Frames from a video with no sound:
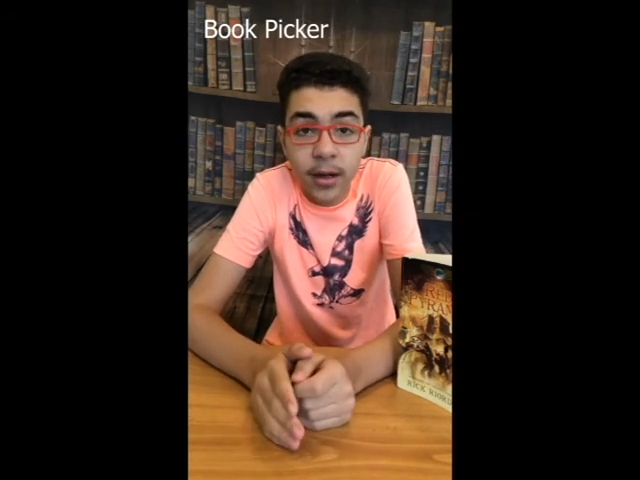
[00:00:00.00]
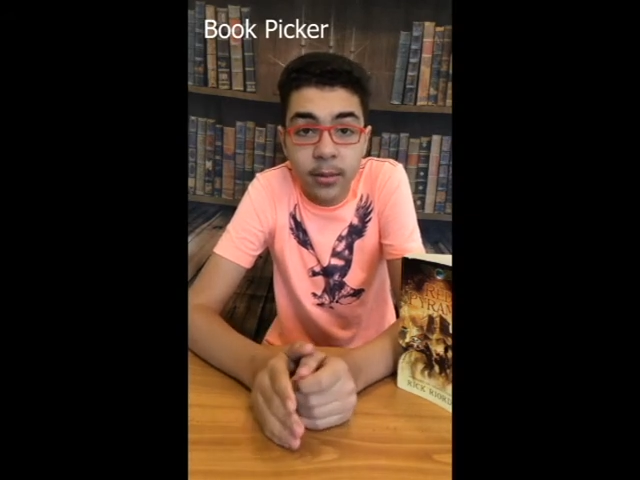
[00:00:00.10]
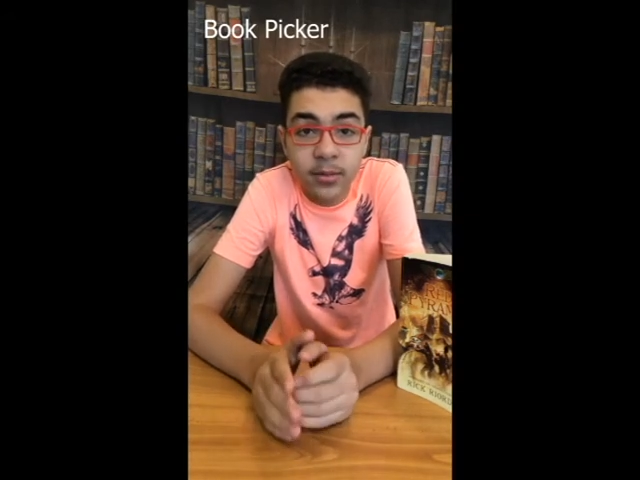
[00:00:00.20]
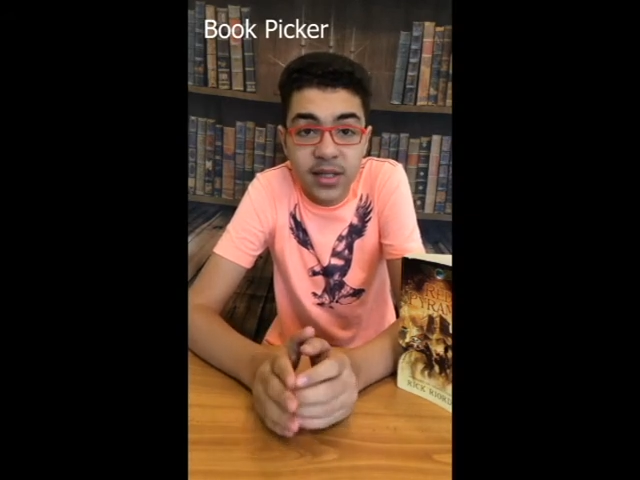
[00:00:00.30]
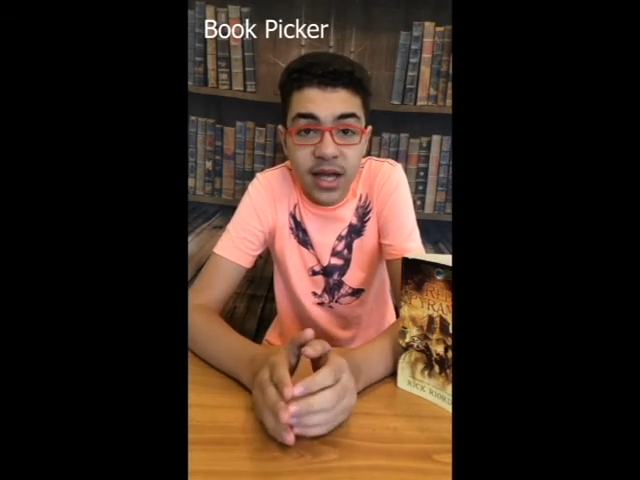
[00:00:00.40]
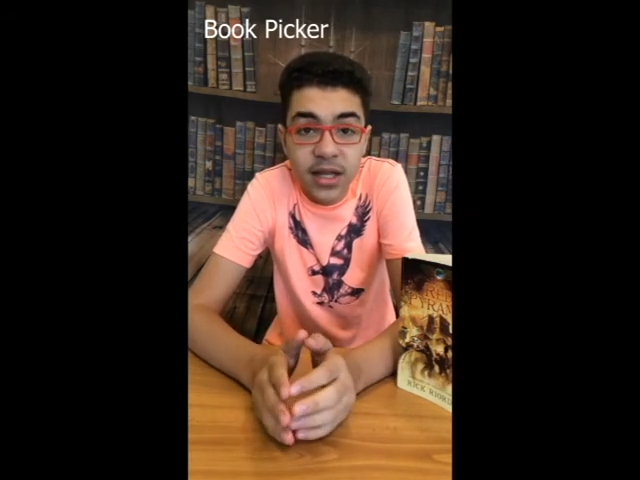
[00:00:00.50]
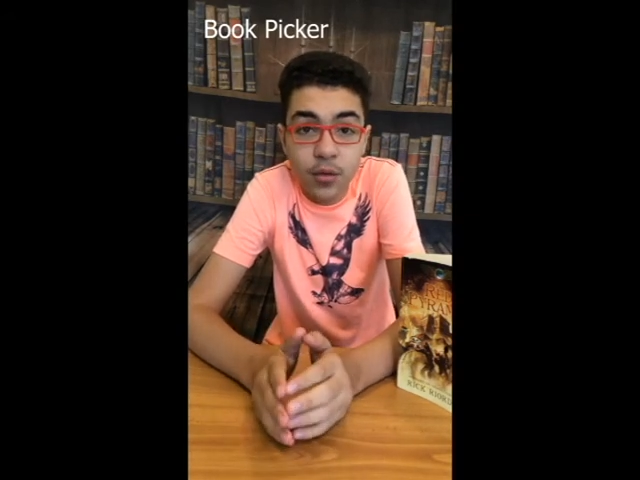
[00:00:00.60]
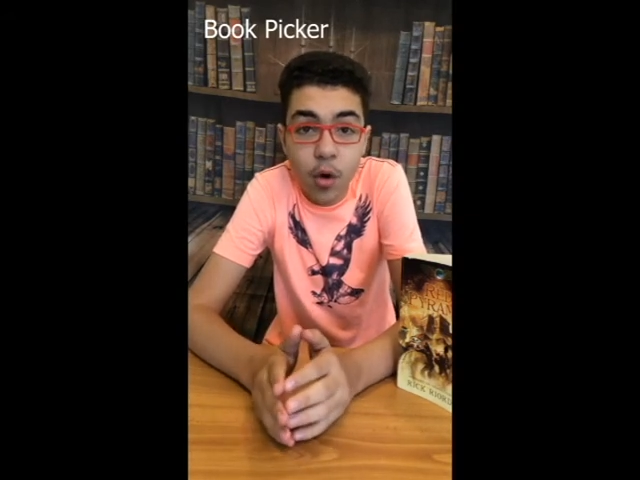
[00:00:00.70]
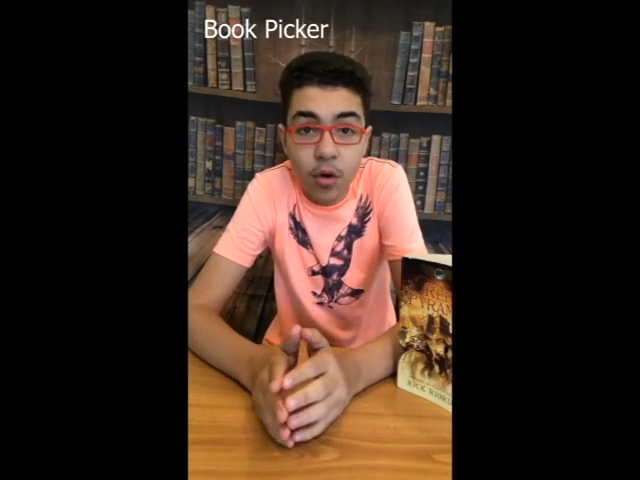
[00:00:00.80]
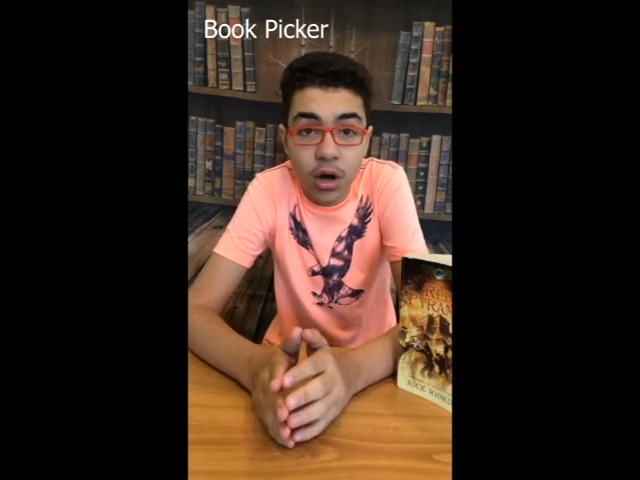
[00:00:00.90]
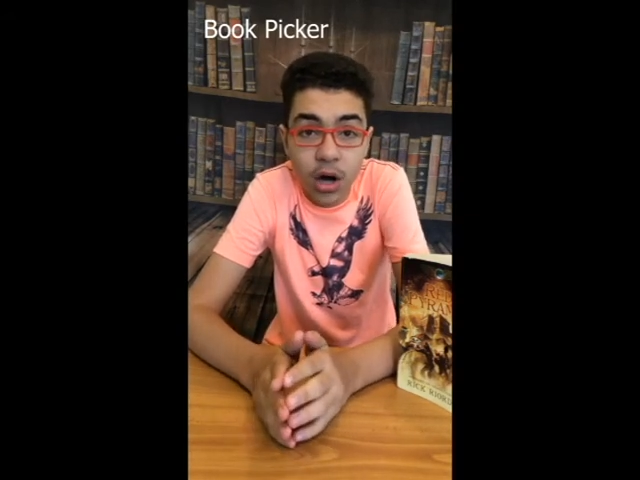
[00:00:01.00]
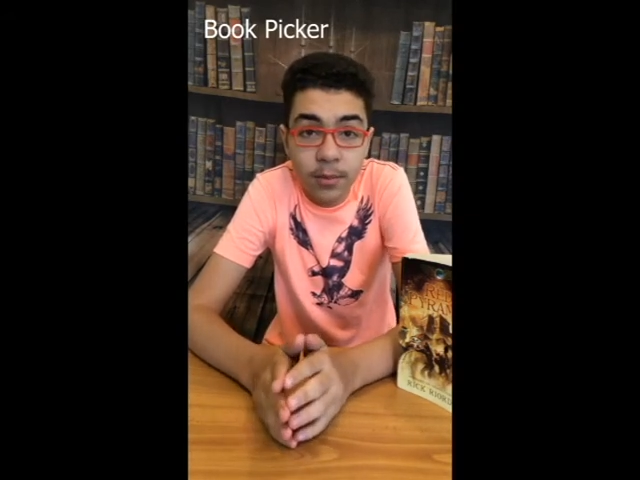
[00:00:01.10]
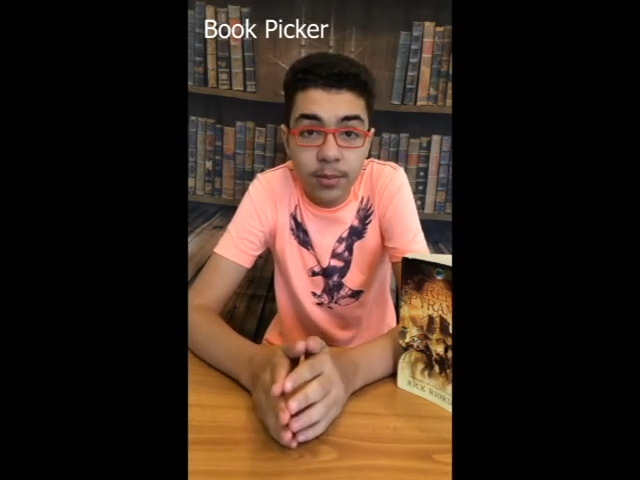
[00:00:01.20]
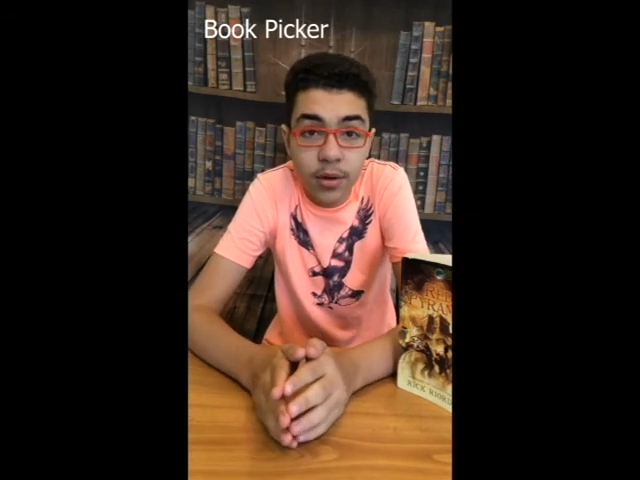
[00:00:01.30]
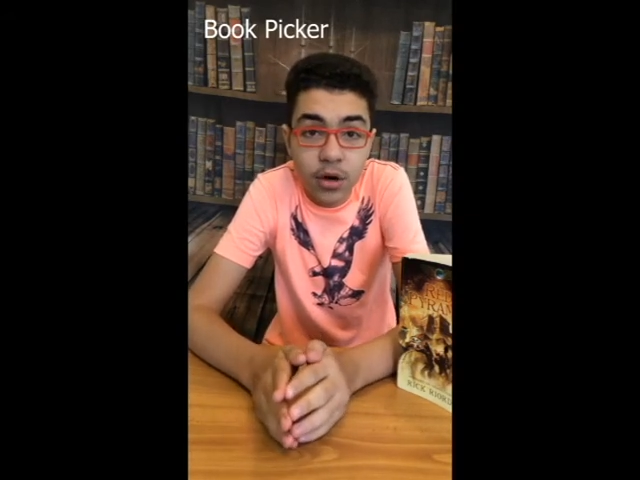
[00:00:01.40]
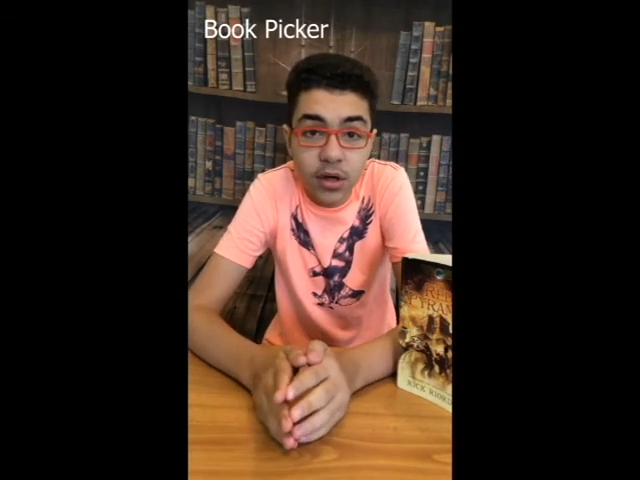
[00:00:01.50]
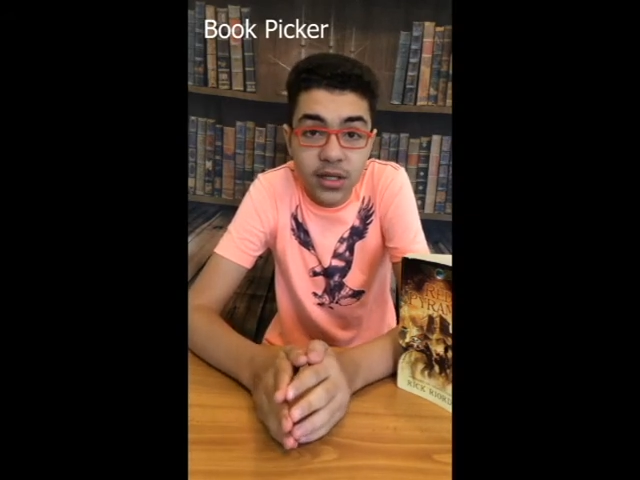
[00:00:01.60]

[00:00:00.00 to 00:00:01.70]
Sadie woke up because